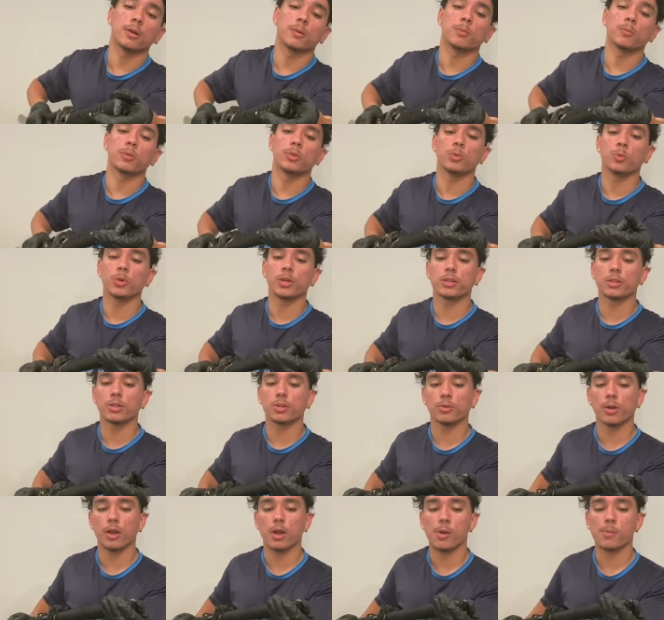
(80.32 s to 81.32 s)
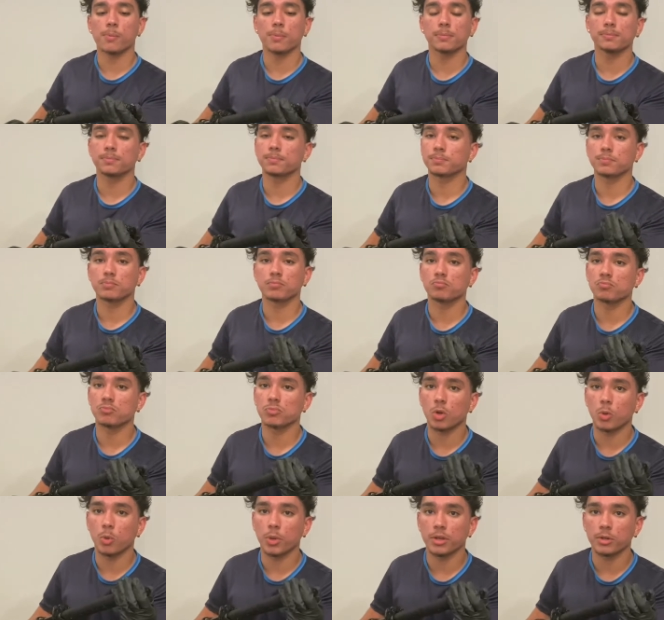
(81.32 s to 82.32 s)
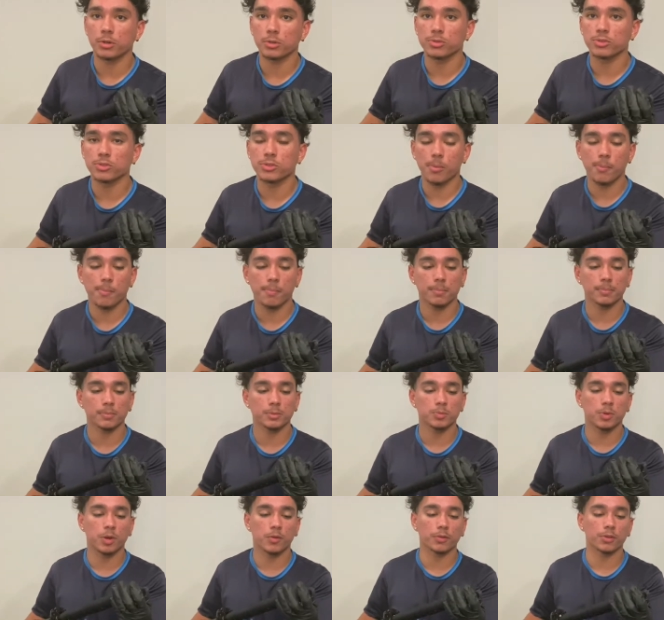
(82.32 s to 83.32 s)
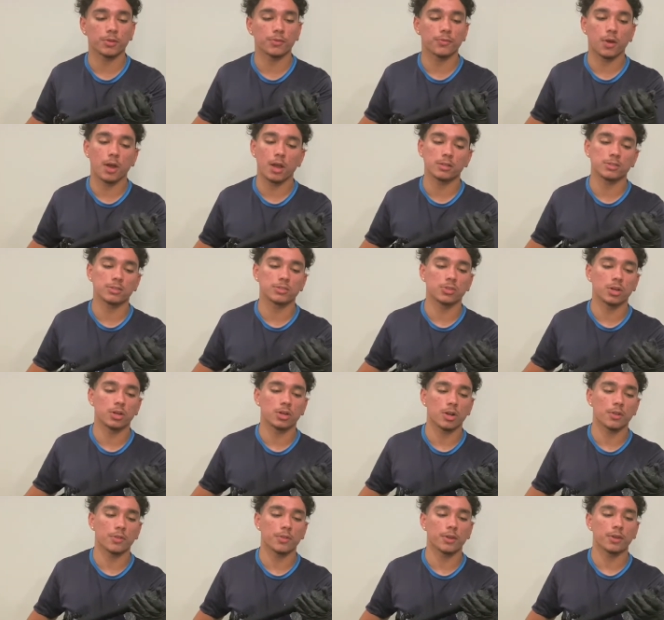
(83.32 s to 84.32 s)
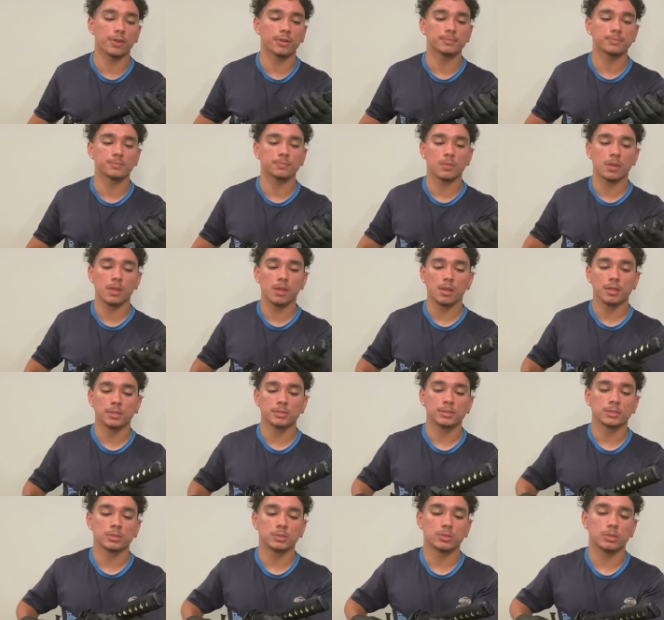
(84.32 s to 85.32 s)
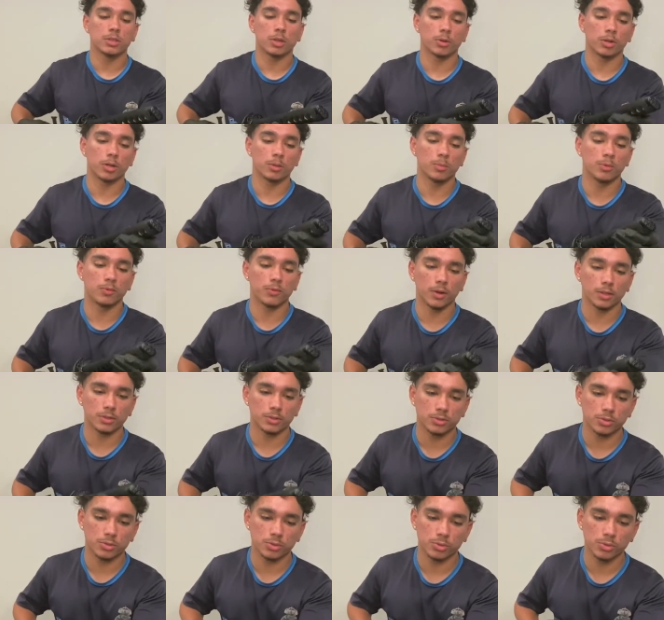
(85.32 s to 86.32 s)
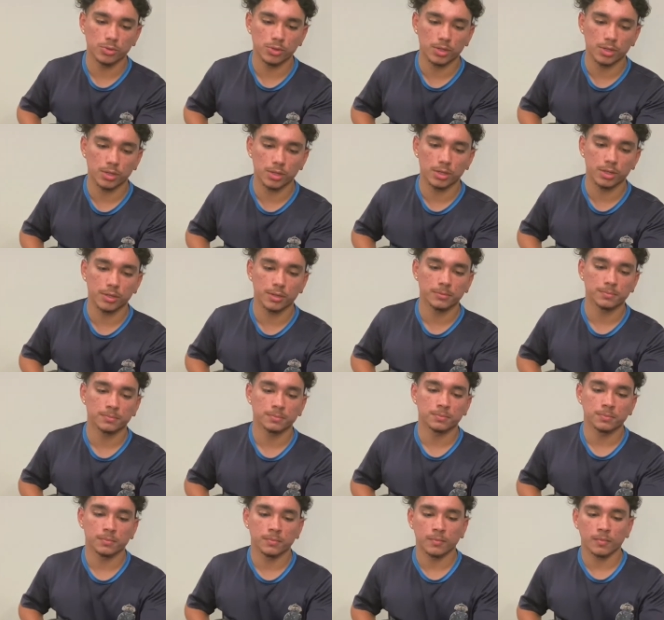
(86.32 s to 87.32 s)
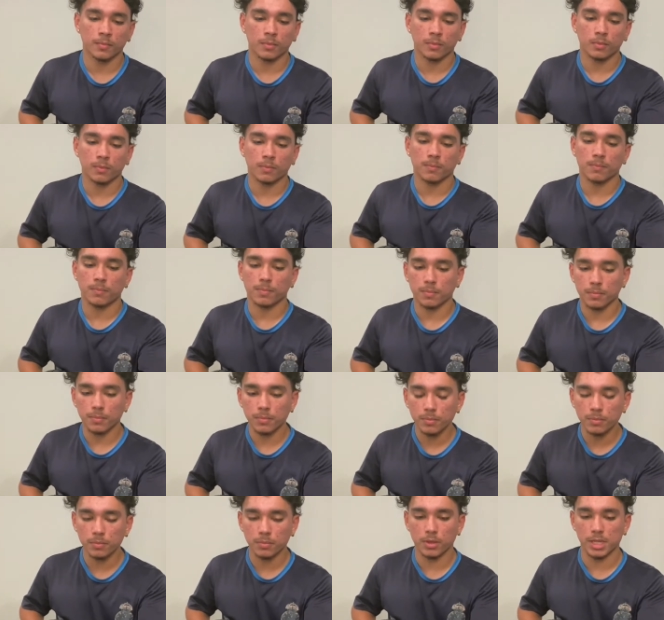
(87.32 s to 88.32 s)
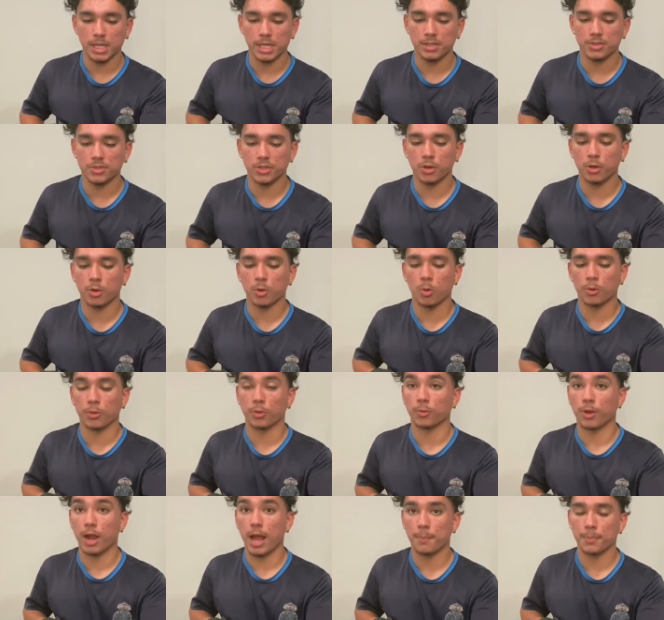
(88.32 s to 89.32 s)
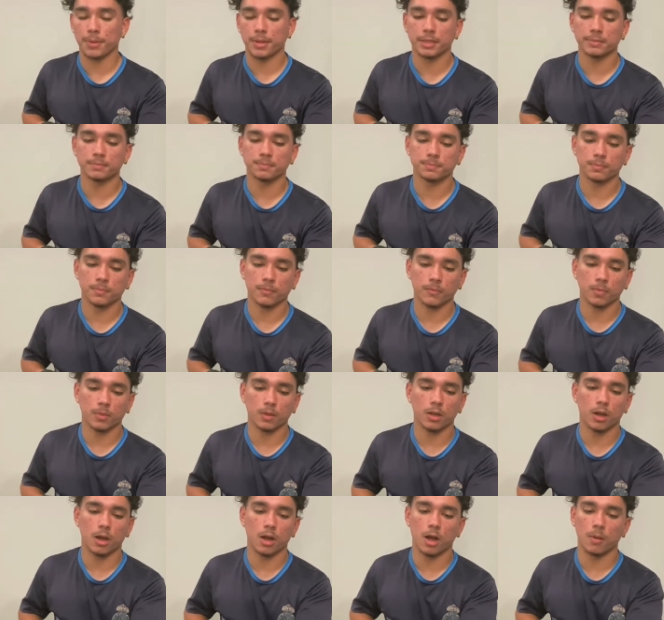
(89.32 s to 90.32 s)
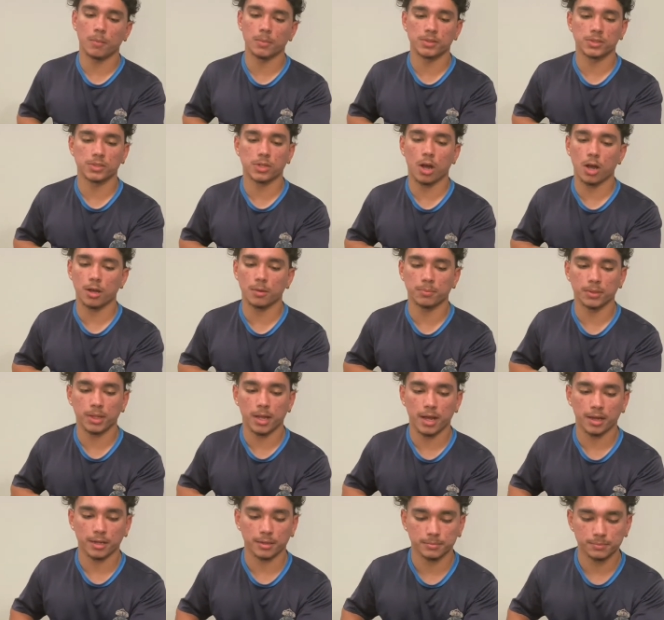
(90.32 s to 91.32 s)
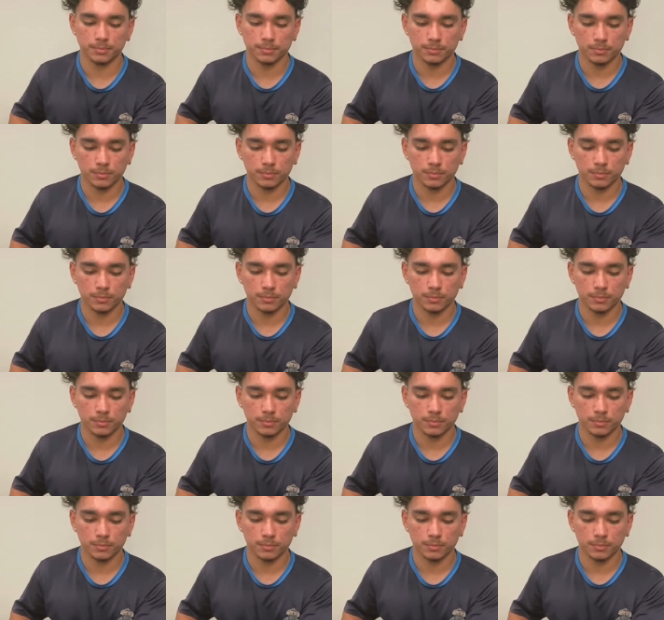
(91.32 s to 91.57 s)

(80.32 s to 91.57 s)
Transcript: When you wiggle it around, no wiggles, it's perfectly fine, it's stuck on there. Now we're gonna move on to the ito, or the wrapping. It's cotton black.